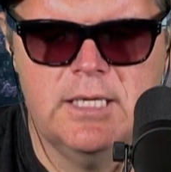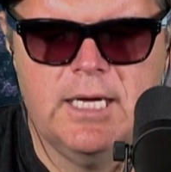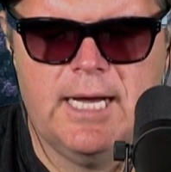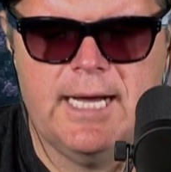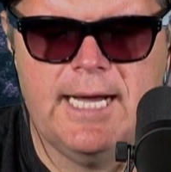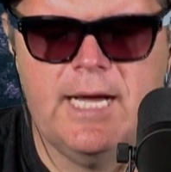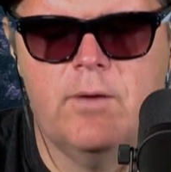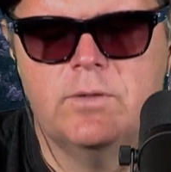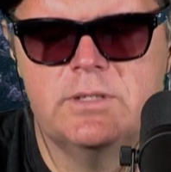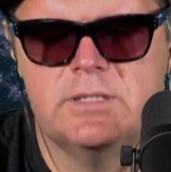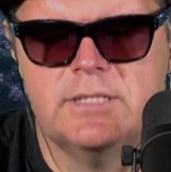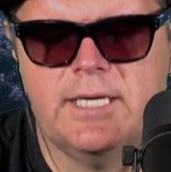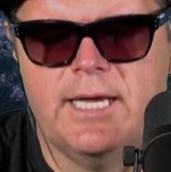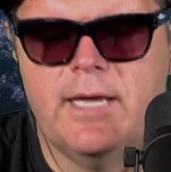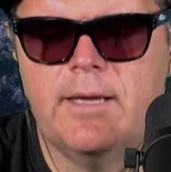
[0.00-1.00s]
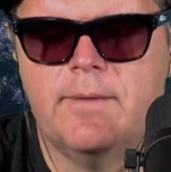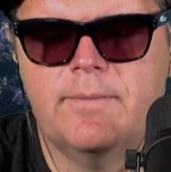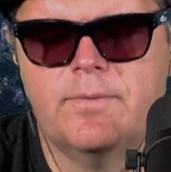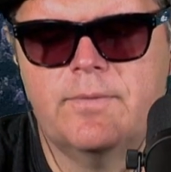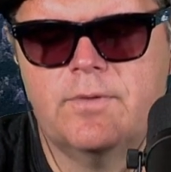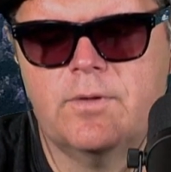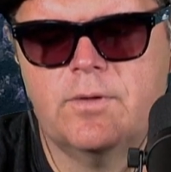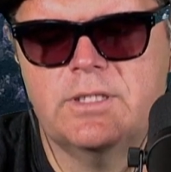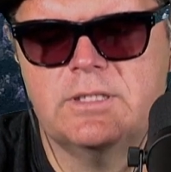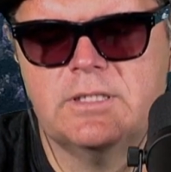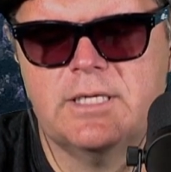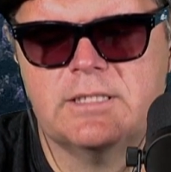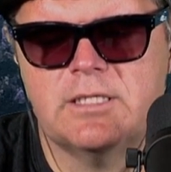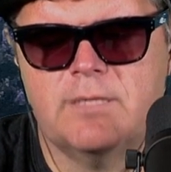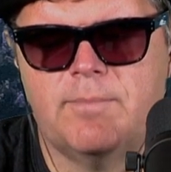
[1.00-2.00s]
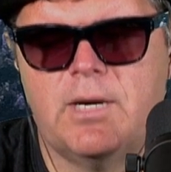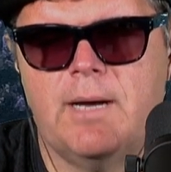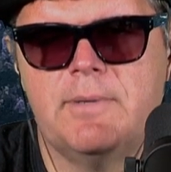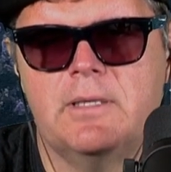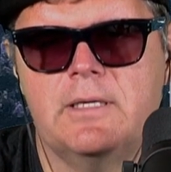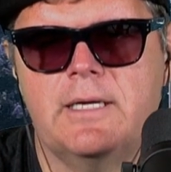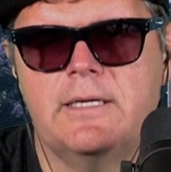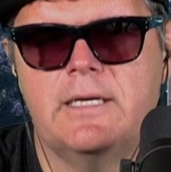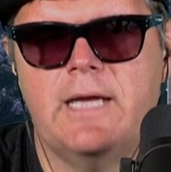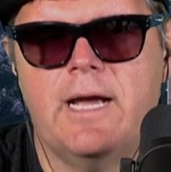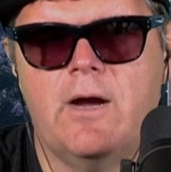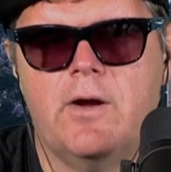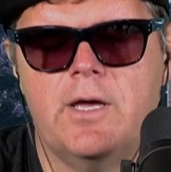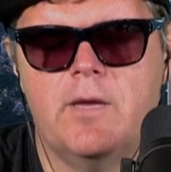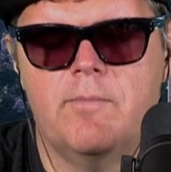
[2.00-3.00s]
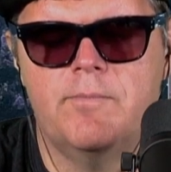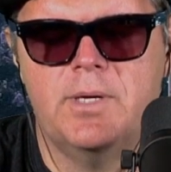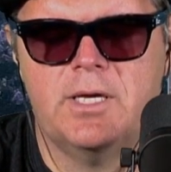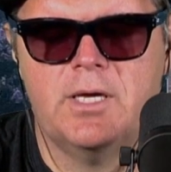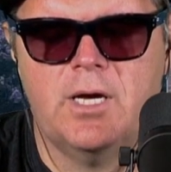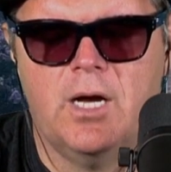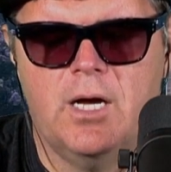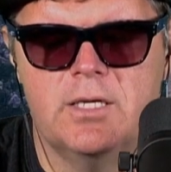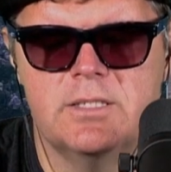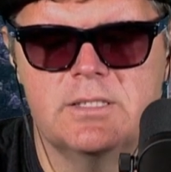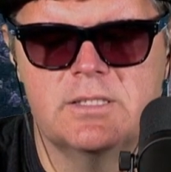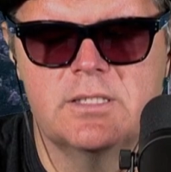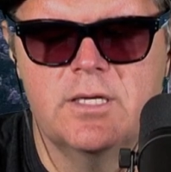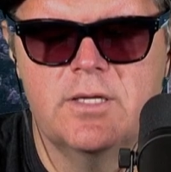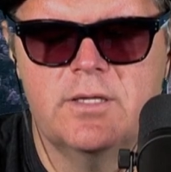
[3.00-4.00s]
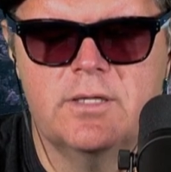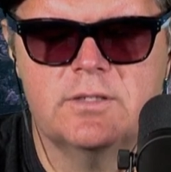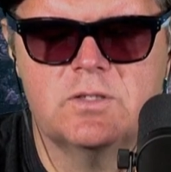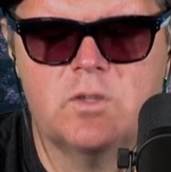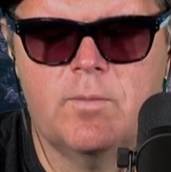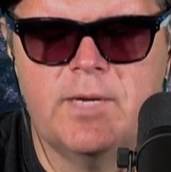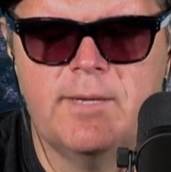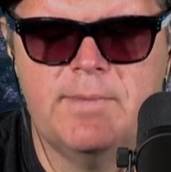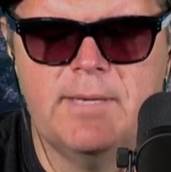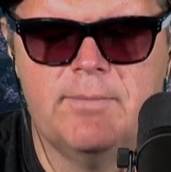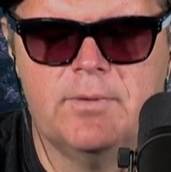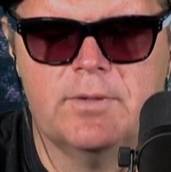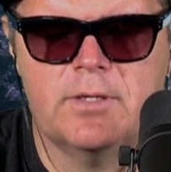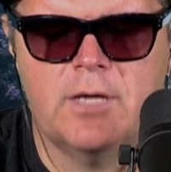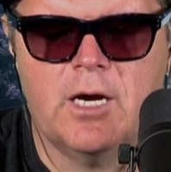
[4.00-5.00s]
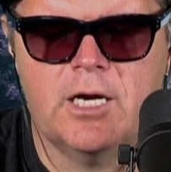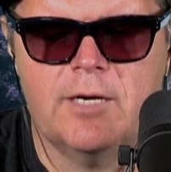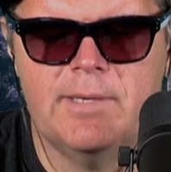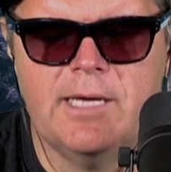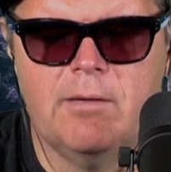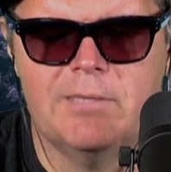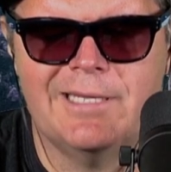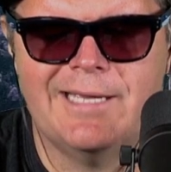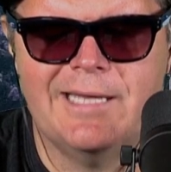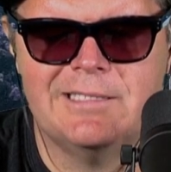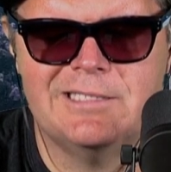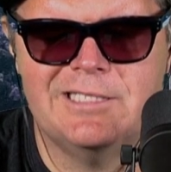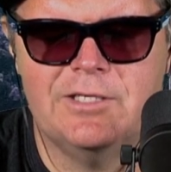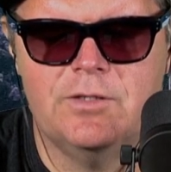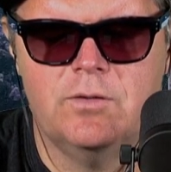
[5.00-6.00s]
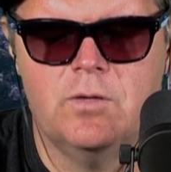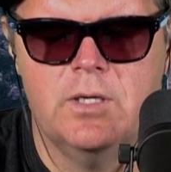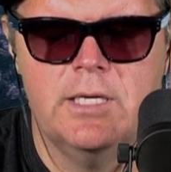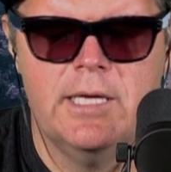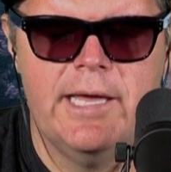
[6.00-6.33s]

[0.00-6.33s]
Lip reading: I would say 36 in a populated area because there's so many people, they're not going to be able to get to you.